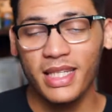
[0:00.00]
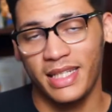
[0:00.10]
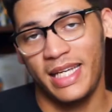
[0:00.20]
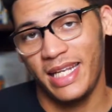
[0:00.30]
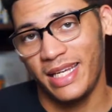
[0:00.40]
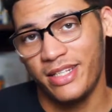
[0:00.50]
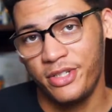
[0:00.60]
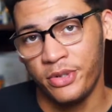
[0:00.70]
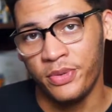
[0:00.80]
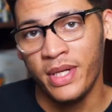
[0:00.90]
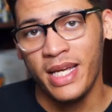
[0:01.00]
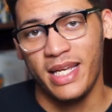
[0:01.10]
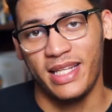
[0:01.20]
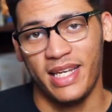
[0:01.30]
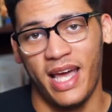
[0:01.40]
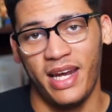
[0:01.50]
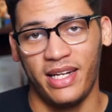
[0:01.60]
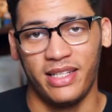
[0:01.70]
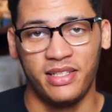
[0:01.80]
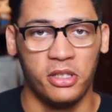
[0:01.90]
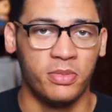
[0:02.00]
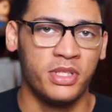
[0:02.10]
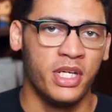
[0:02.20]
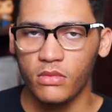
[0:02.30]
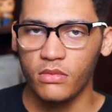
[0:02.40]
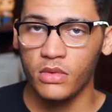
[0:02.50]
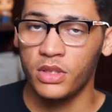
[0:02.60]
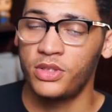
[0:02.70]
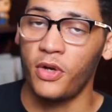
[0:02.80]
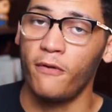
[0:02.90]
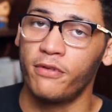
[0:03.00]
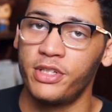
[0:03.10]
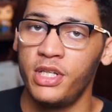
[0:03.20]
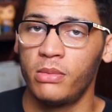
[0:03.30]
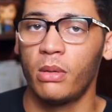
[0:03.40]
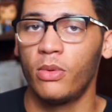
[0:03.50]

getting into the editing tips. So for tip number